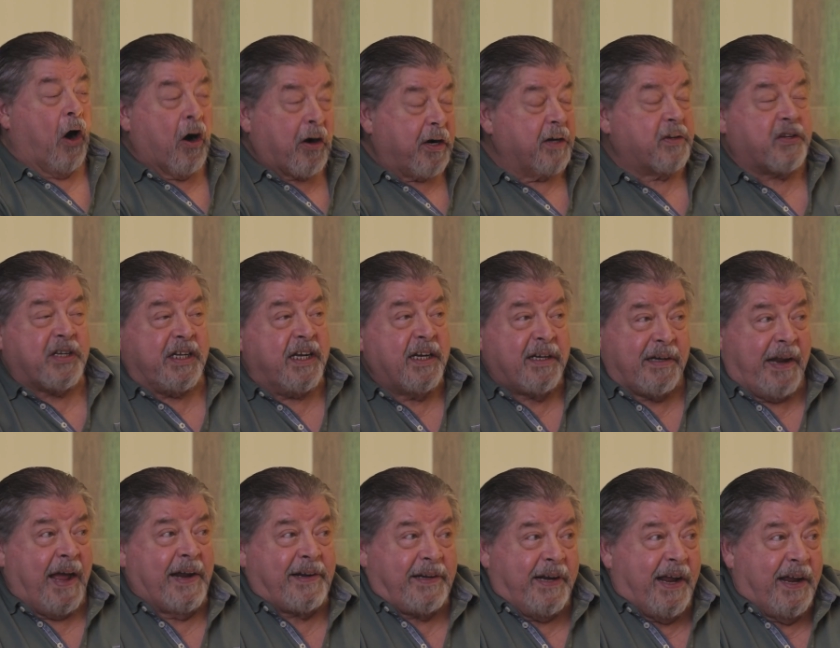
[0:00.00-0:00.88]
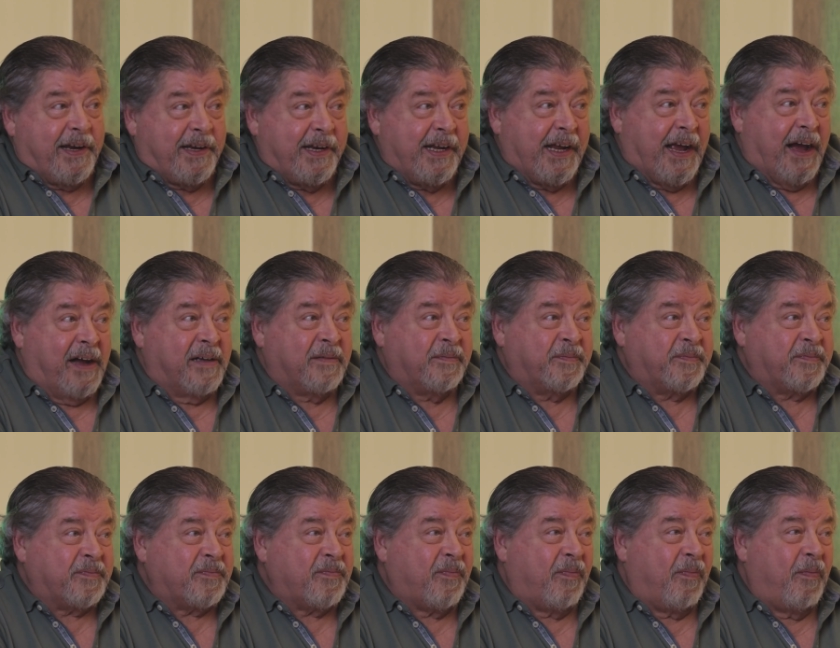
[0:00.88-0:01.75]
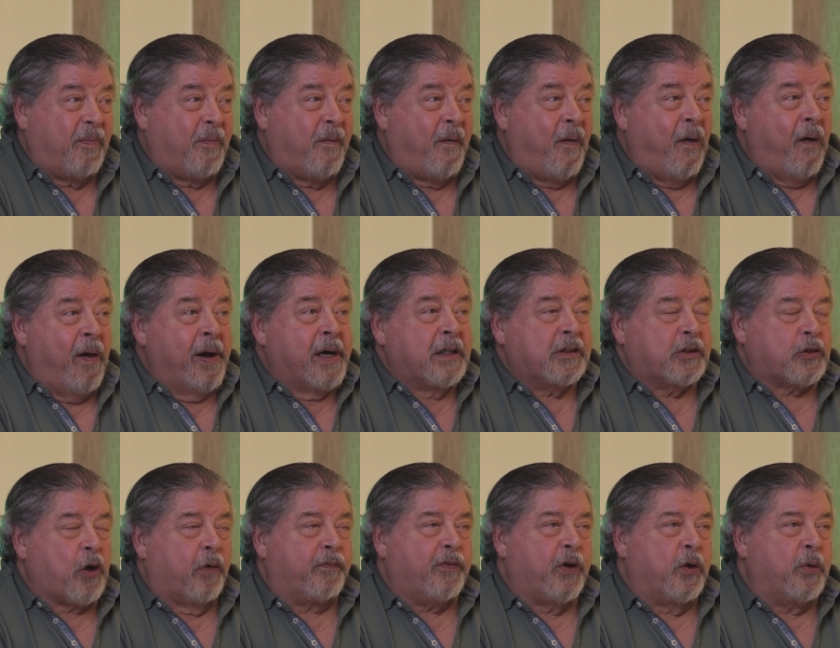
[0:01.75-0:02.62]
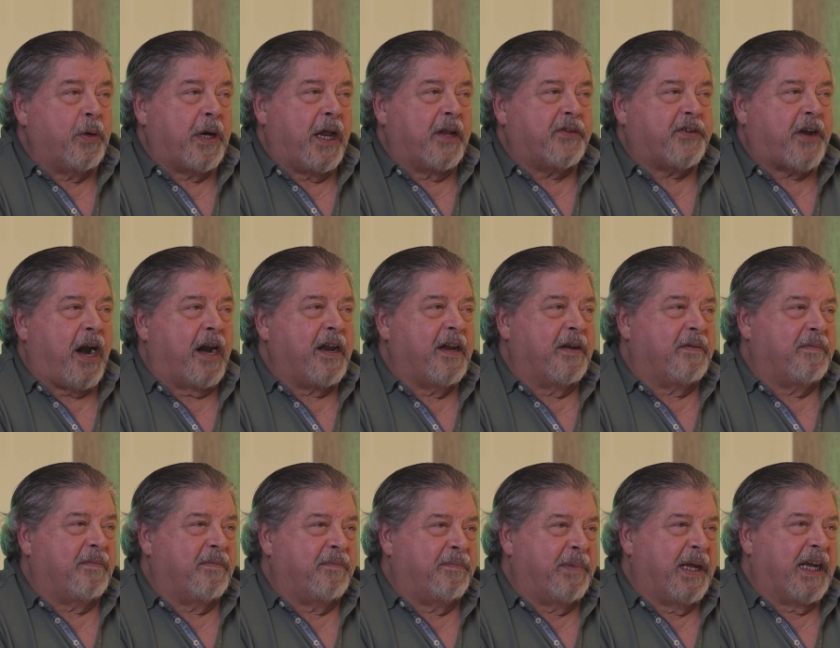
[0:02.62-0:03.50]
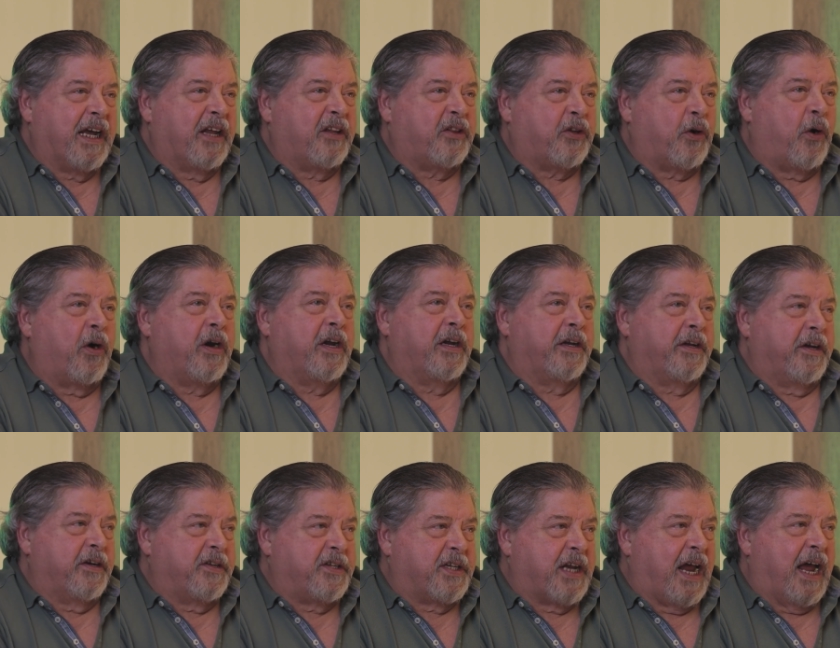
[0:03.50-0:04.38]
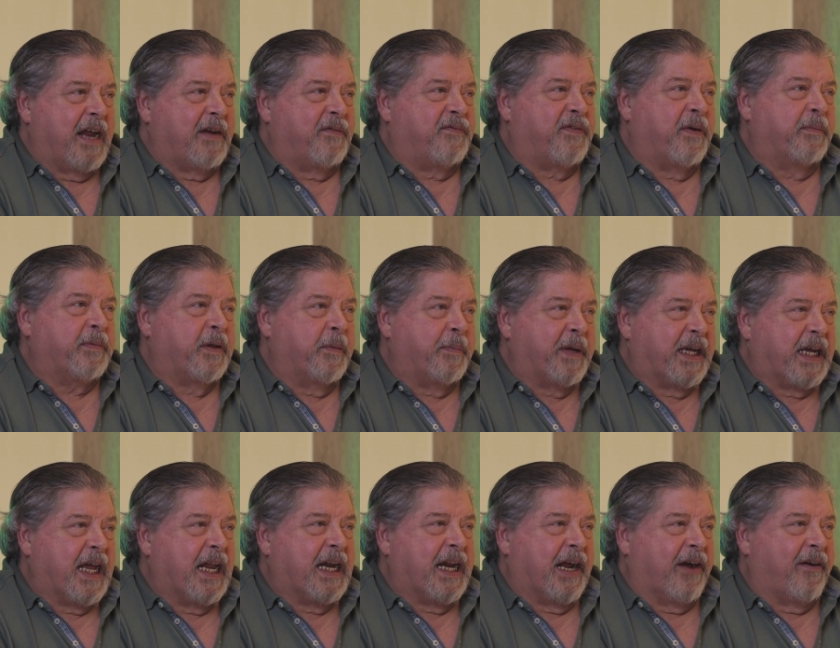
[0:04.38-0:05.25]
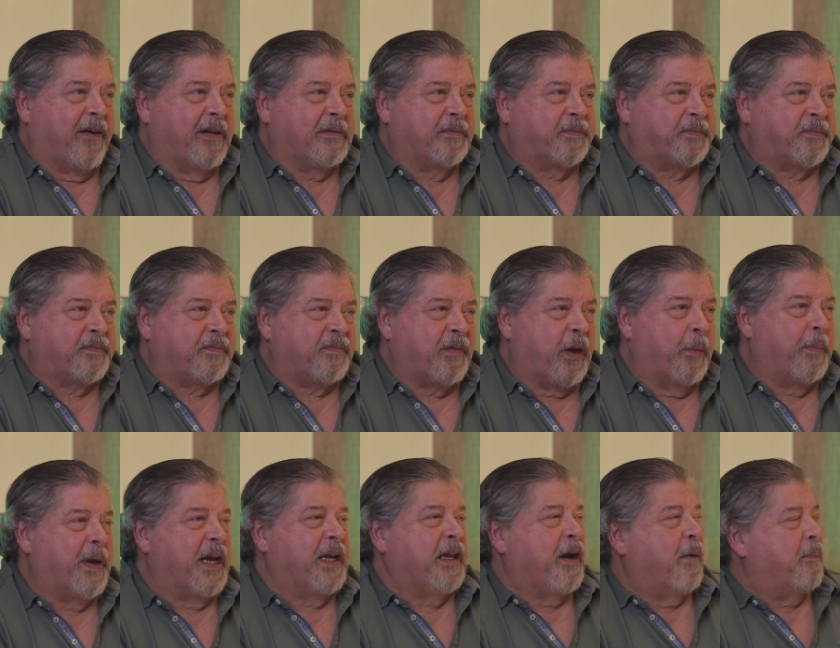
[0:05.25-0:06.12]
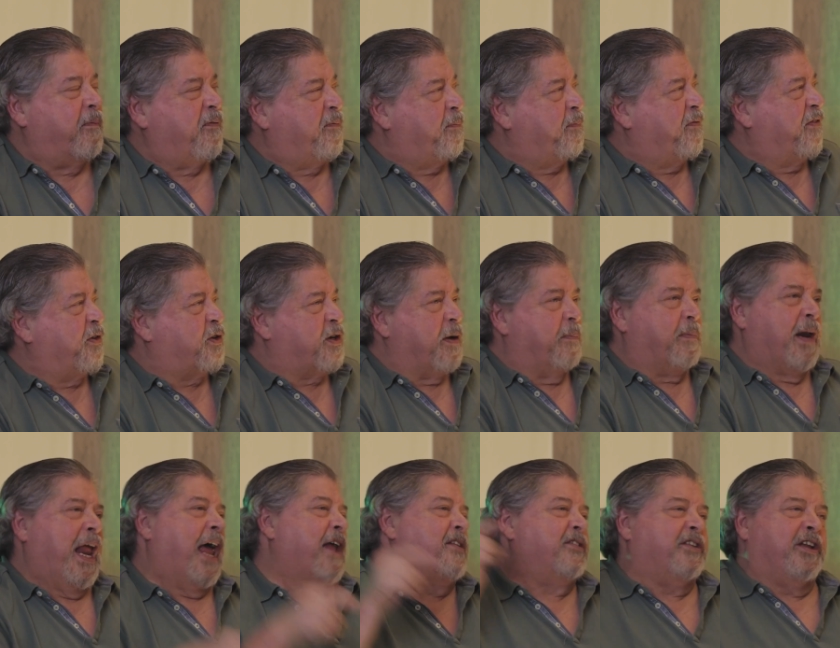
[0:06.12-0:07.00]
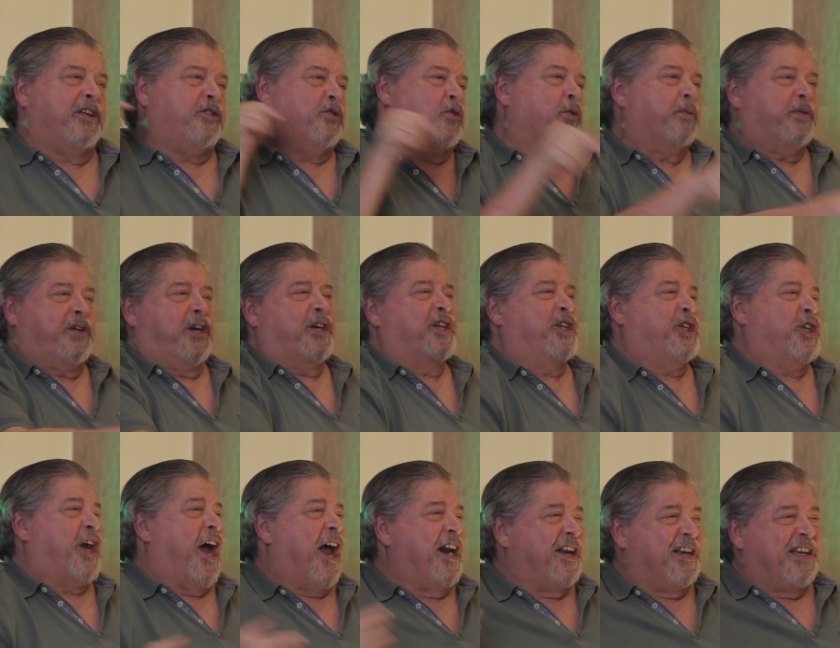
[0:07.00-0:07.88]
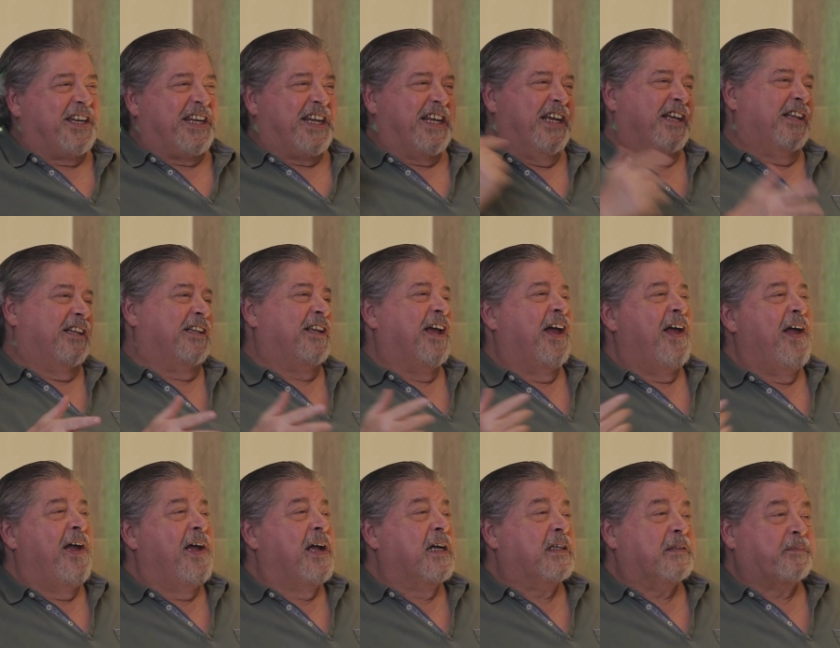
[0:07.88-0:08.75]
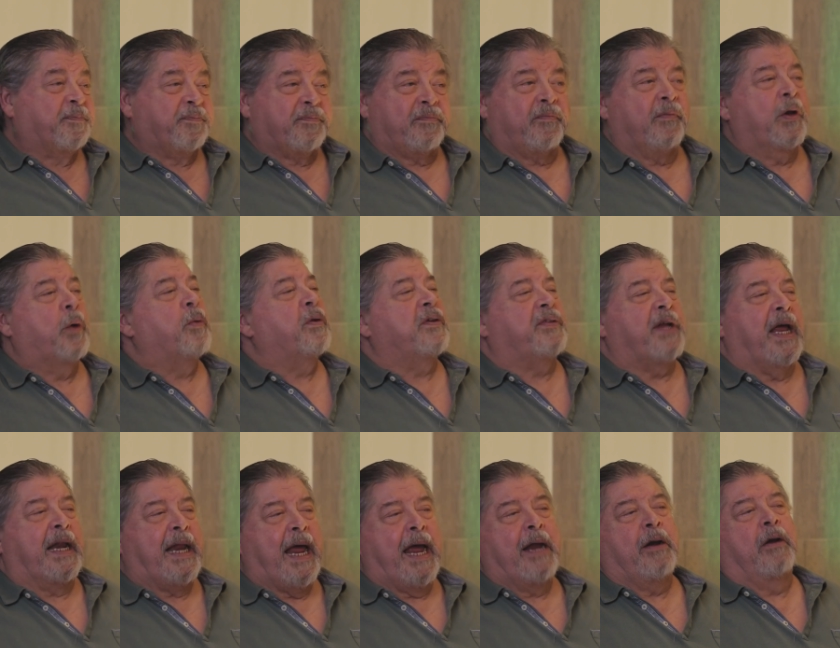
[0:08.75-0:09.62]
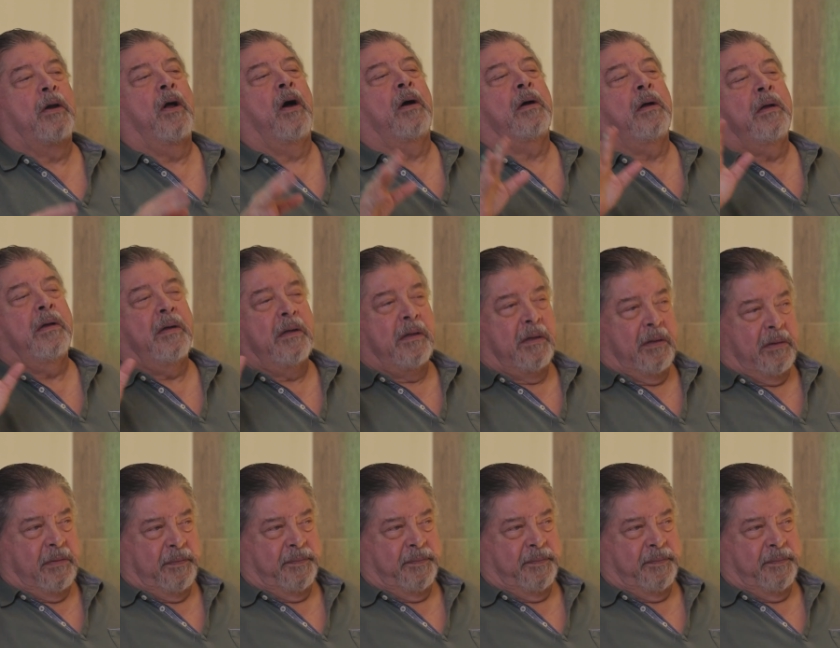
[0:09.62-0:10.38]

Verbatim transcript: Congress didn't like the idea. So Luna started being a thorn in their side from the beginning. The minute their ship lands, the troops are shot, killed. They would say, hey, look.